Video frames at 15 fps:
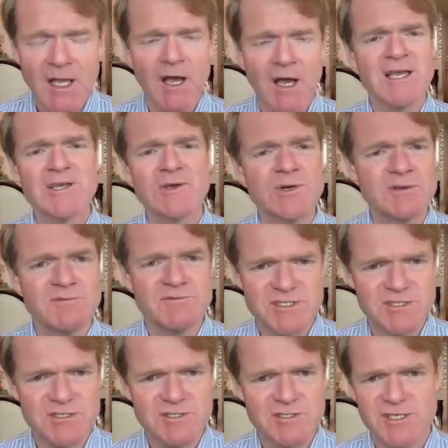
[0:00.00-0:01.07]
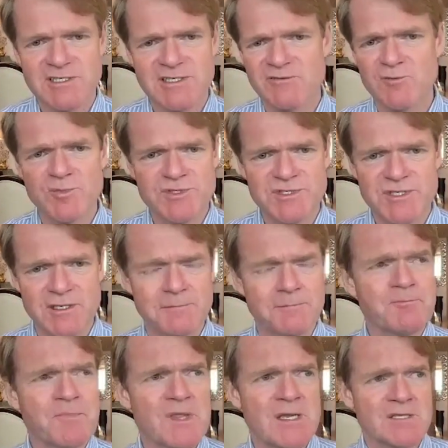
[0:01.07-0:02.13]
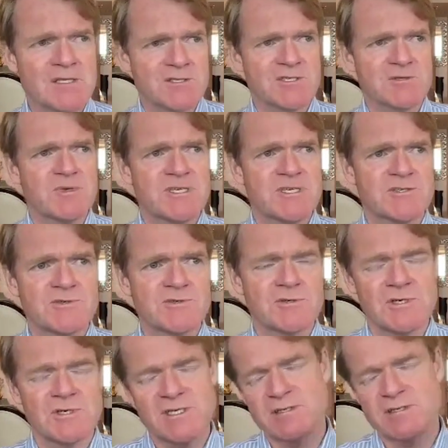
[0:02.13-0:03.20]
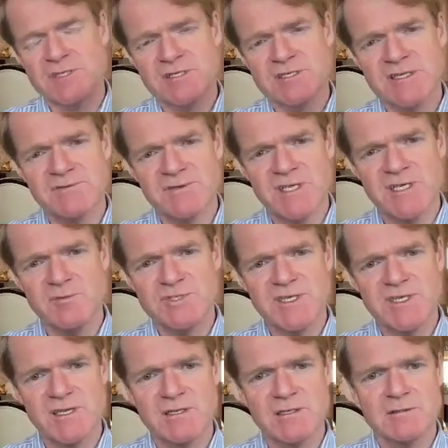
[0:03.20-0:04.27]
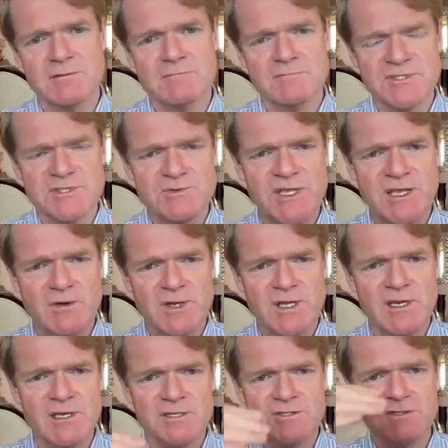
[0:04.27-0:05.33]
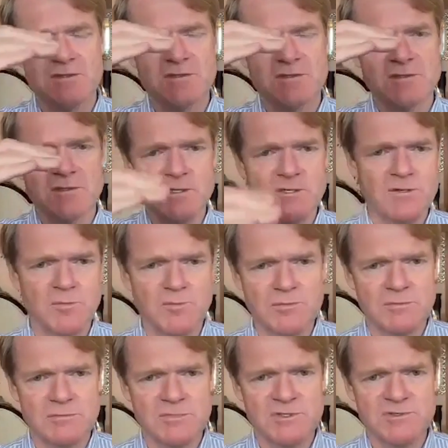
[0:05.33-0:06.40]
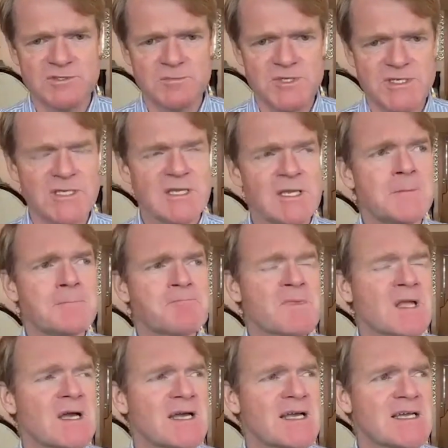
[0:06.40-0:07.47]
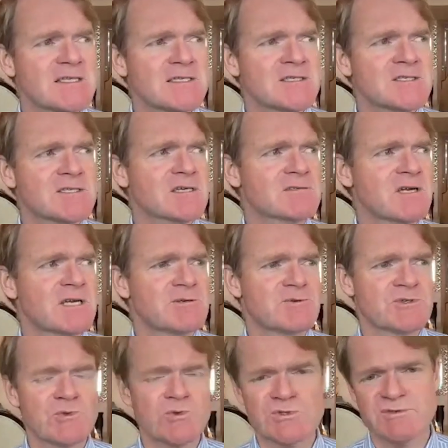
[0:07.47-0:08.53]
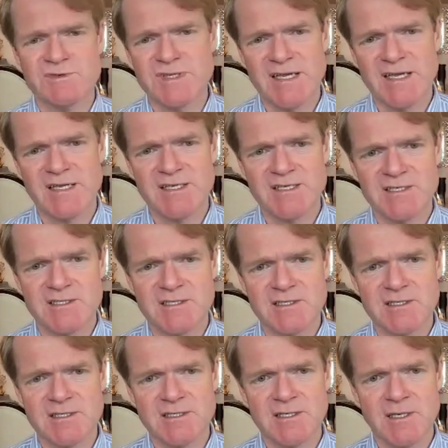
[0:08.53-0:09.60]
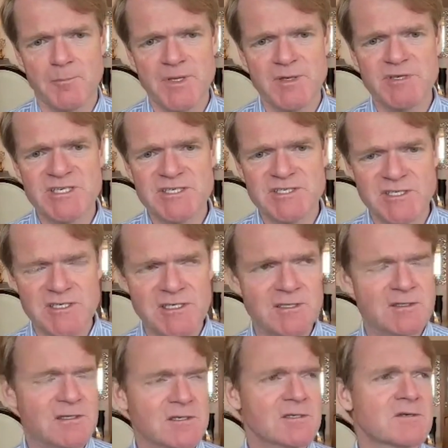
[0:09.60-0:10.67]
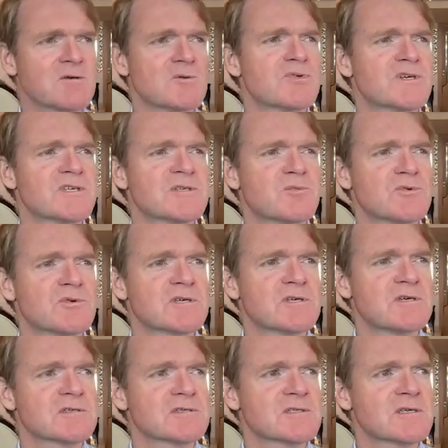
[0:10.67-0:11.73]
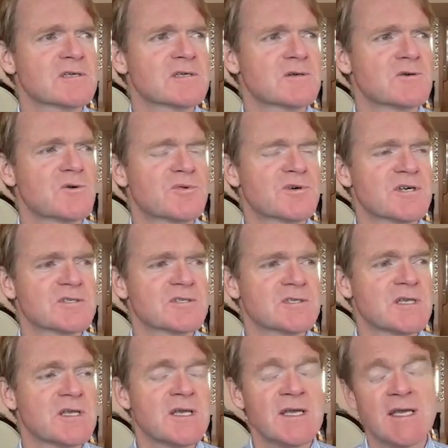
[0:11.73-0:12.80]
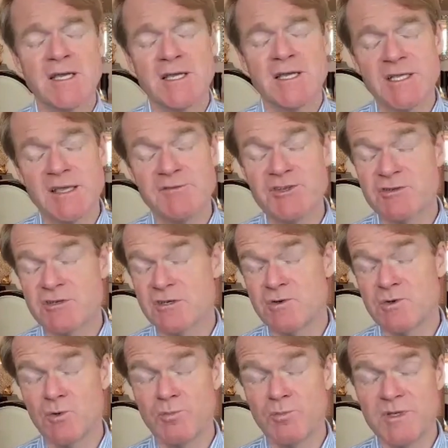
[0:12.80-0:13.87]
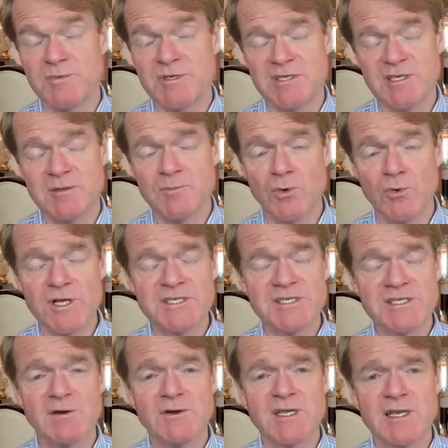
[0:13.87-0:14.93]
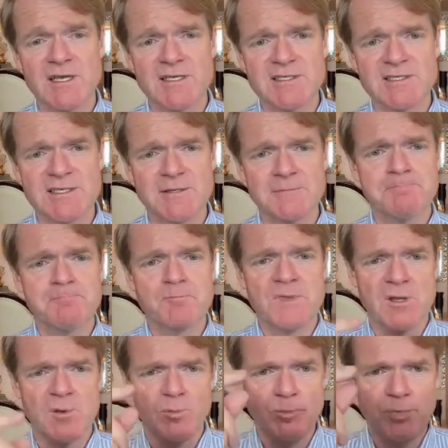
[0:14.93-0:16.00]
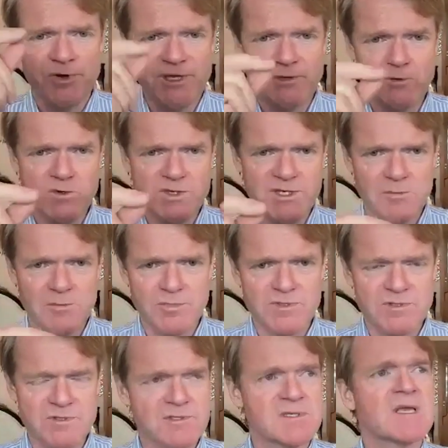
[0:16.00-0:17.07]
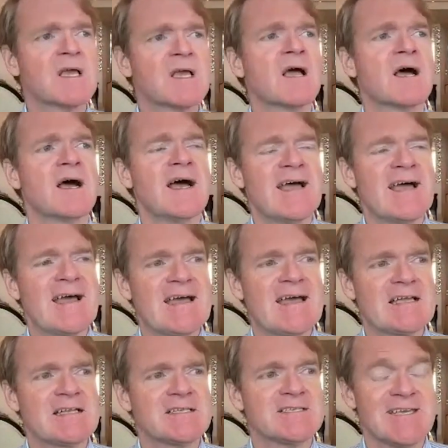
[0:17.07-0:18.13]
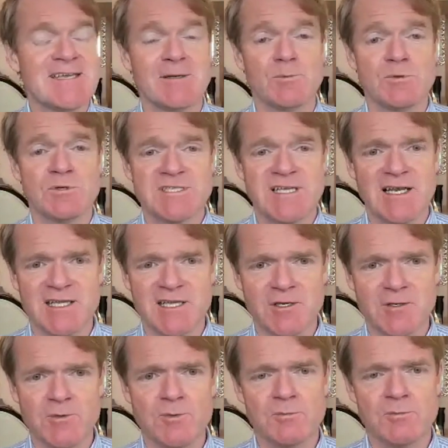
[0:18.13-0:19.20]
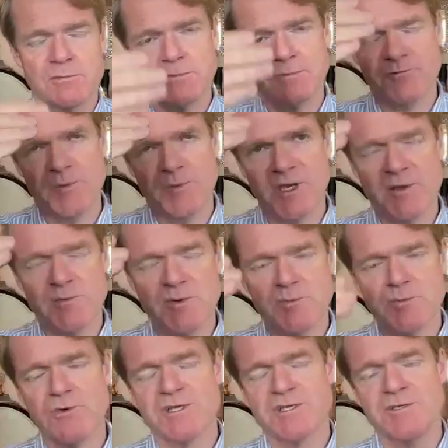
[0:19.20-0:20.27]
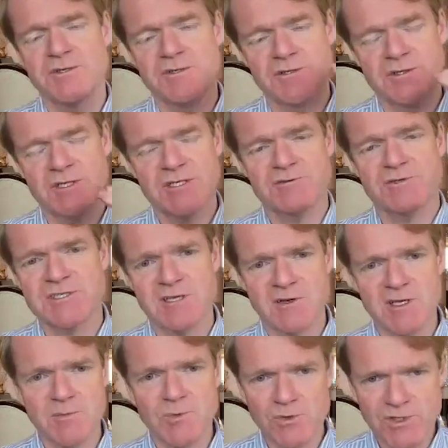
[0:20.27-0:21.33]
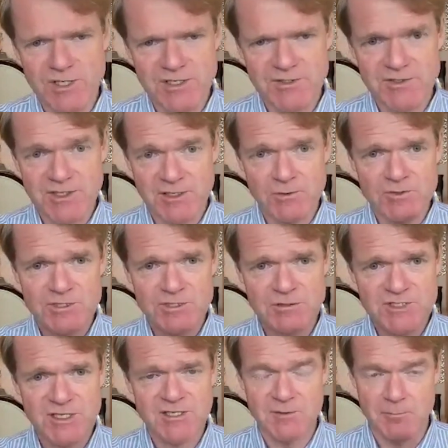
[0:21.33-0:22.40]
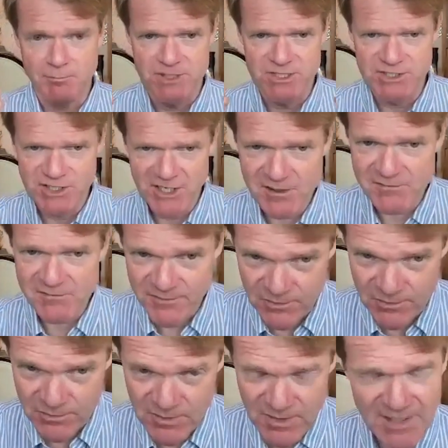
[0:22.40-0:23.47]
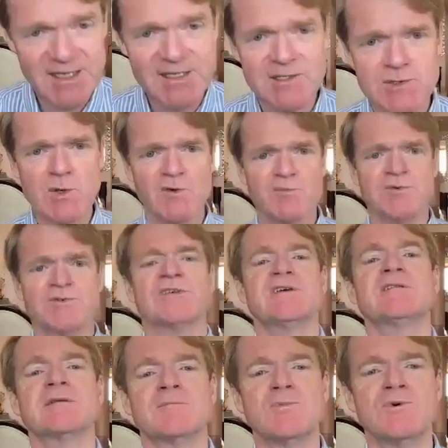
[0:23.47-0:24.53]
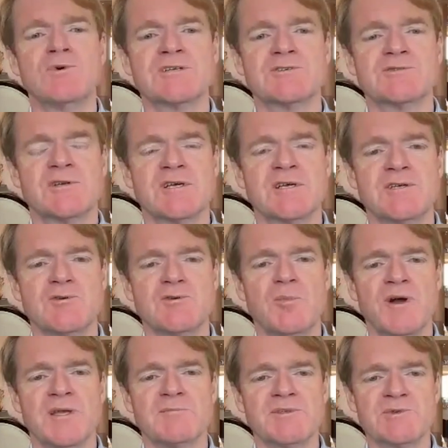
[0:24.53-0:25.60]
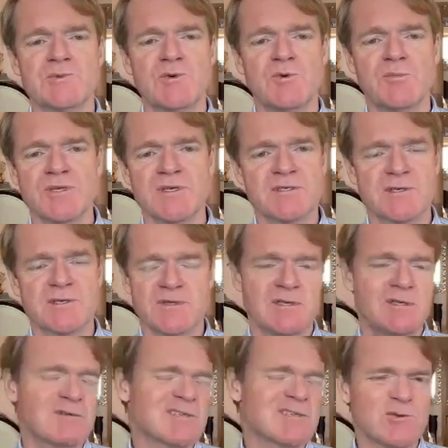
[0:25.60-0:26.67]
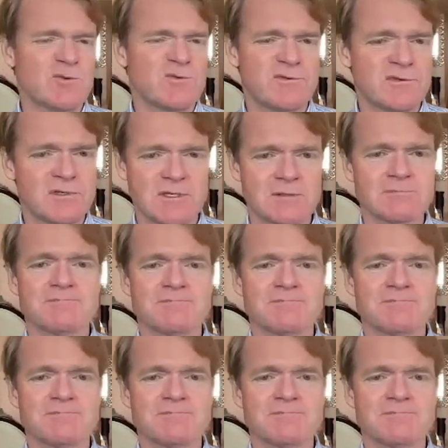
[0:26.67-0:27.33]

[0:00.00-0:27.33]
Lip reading: I could envisage 6, 7%. So just make sure, 6, 7, 8%, do the calculations. You're not losing money. And a great resource for that is the BBC, the good old British Broadcasting Corporation. If you just Google BBC mortgage calculator, put in all the numbers, and it will tell you repayment mortgage, interest only mortgage. And it also says, be careful, at 12% mortgage rate, your payments will be. So, it does it all for you.